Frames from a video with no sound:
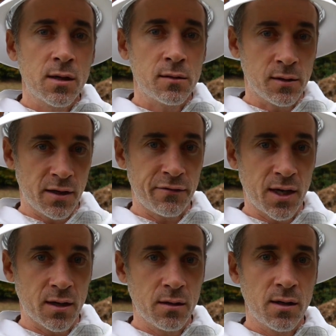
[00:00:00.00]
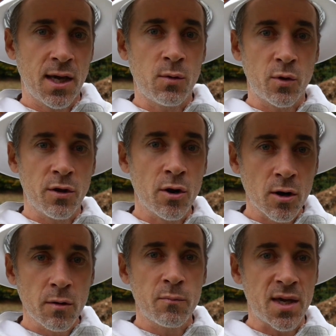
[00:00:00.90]
living and with
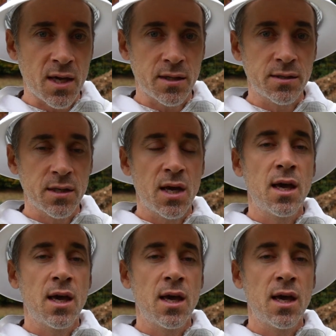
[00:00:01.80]
her bees,